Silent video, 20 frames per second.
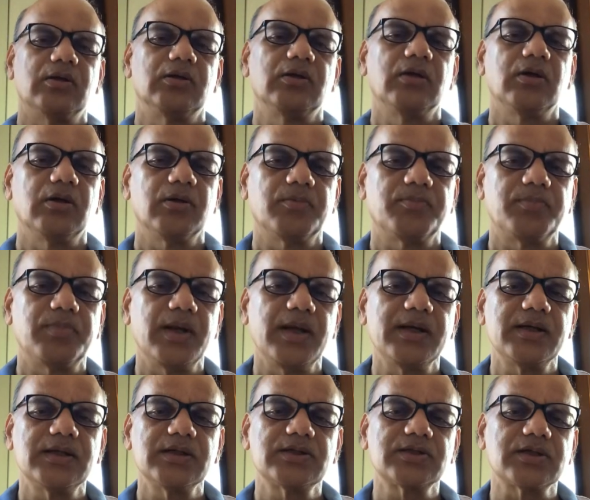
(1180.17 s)
the
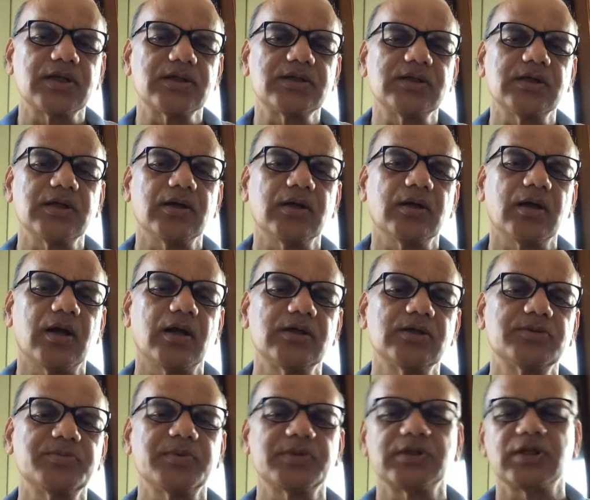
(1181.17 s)
plate is touching, and
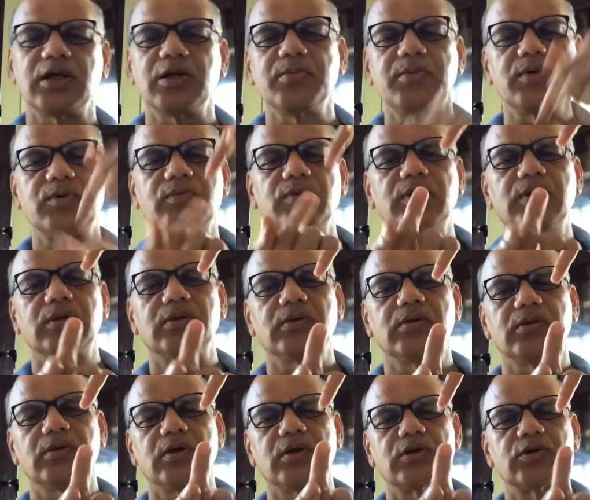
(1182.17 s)
especially between
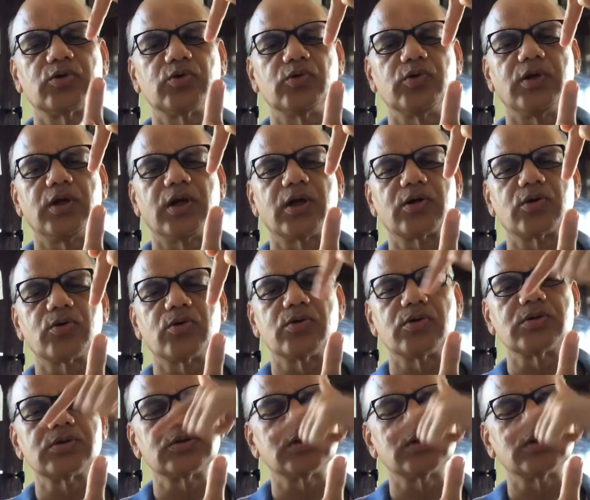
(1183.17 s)
the two electrodes,